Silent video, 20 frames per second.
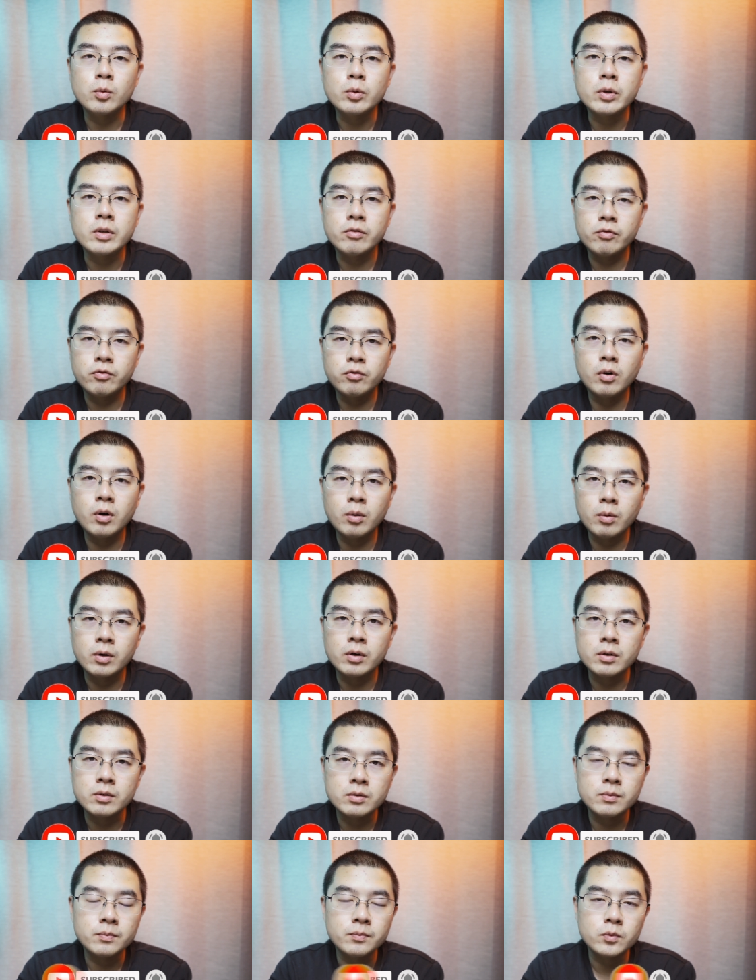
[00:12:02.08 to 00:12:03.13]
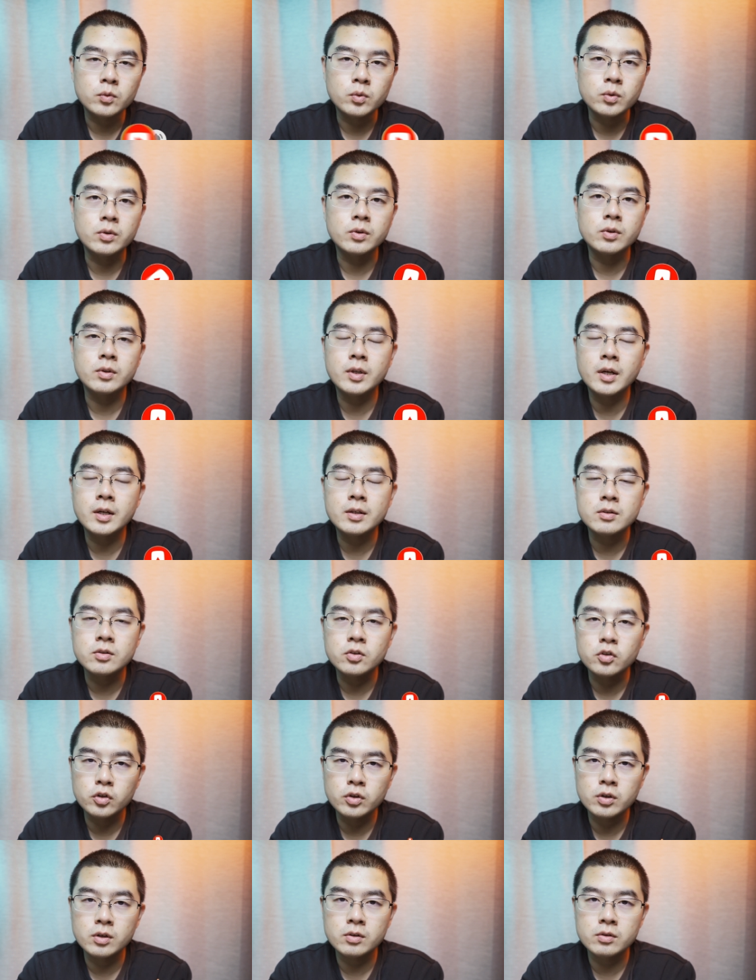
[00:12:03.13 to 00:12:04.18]
looking forward to next
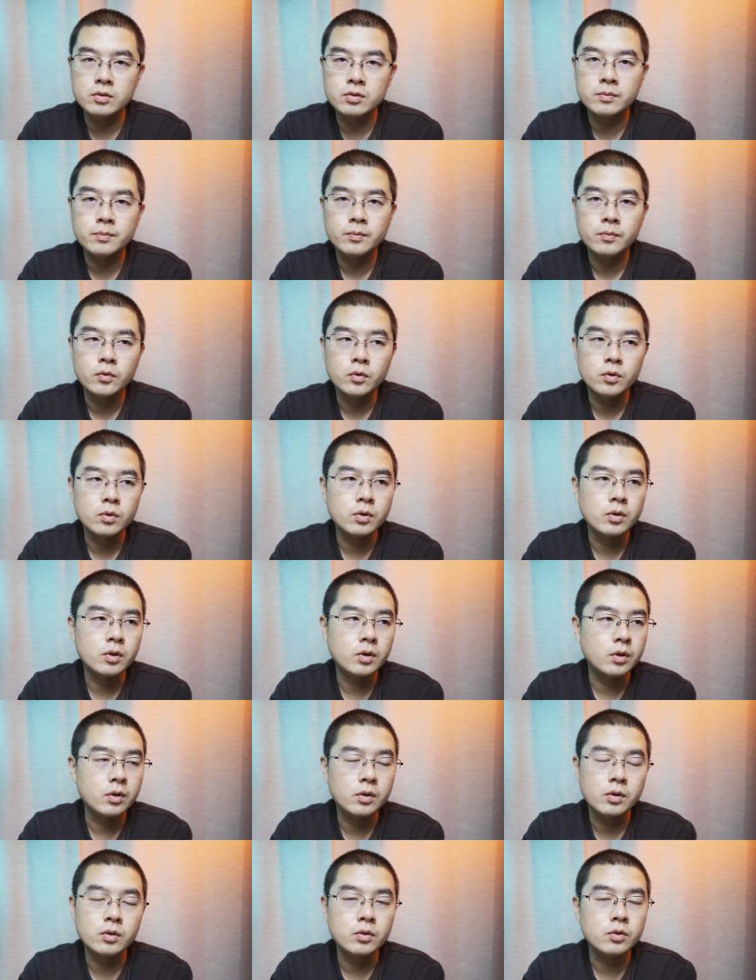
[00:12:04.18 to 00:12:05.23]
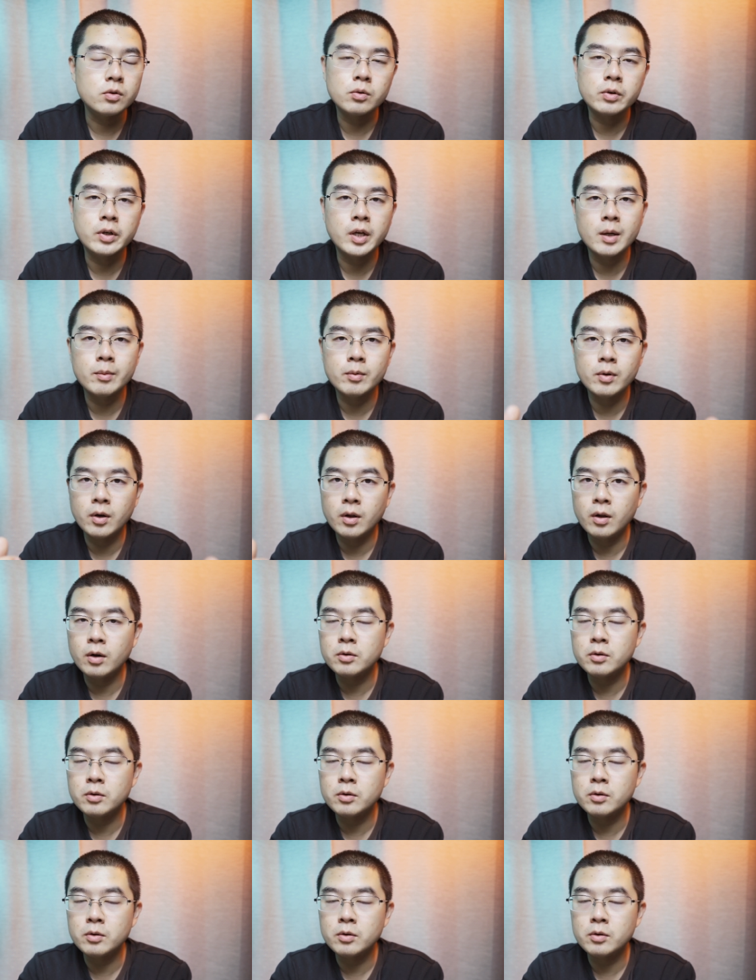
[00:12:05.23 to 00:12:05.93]
year's uh, new camera